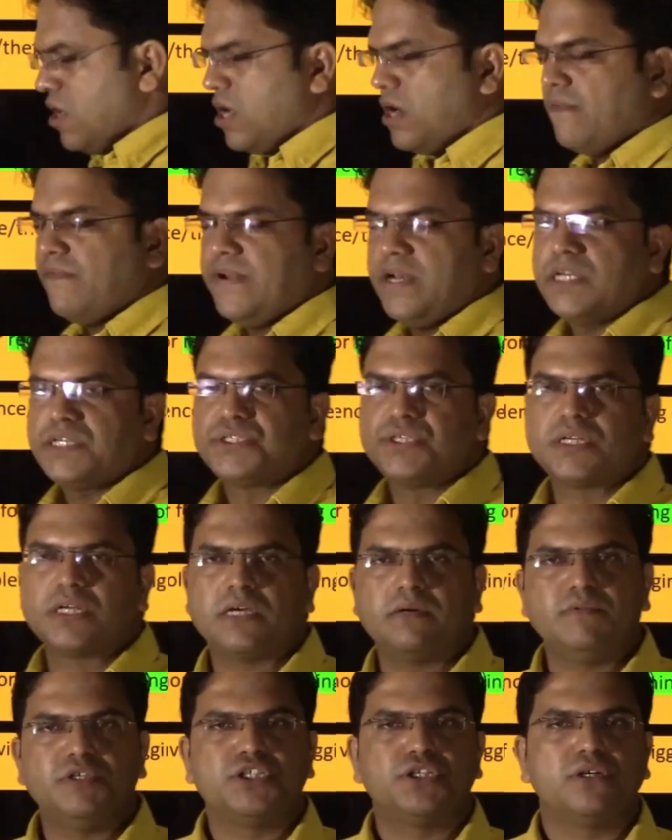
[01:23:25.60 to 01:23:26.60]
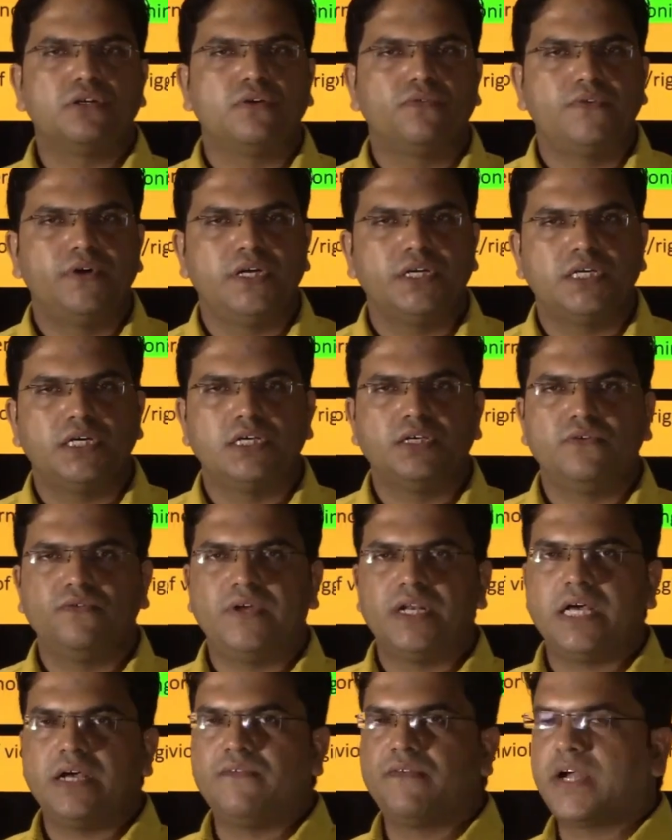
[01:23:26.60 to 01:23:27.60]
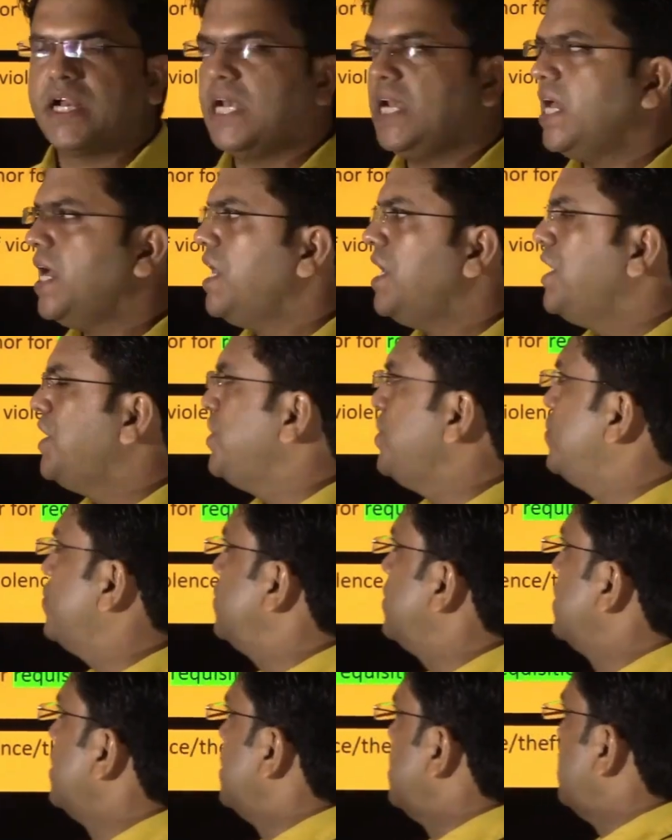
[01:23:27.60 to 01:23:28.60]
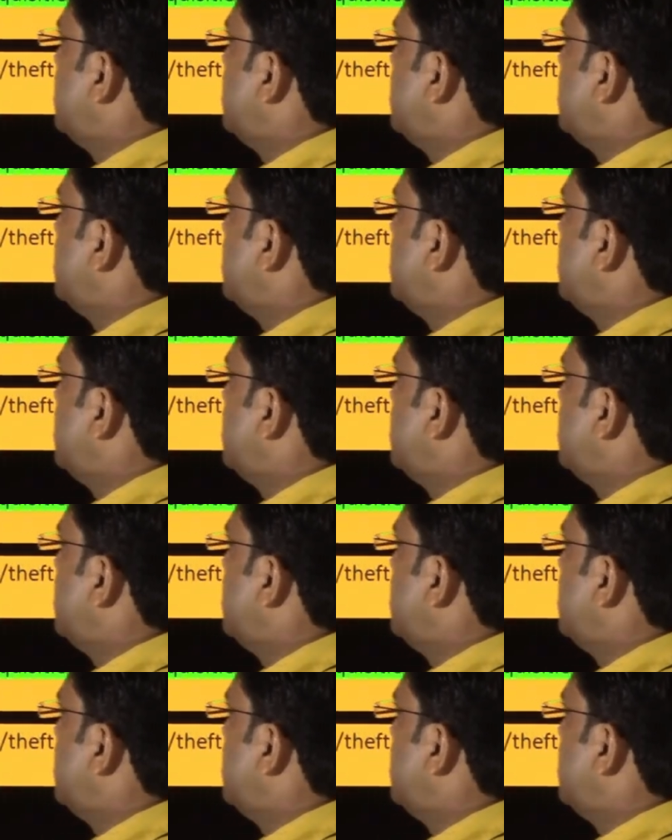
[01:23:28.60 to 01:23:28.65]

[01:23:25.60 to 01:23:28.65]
of Election Commission of India you will have clarity on.